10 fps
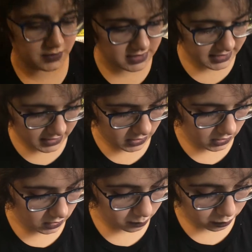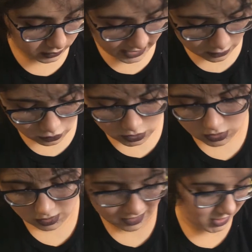it's like a
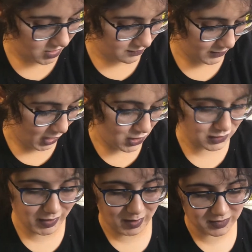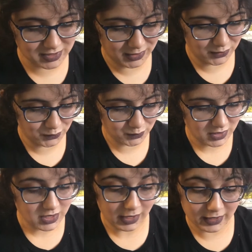blouse. Damn, it's cute.
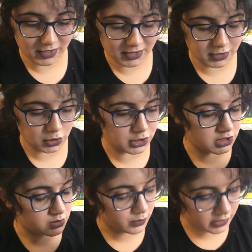I got it in a large as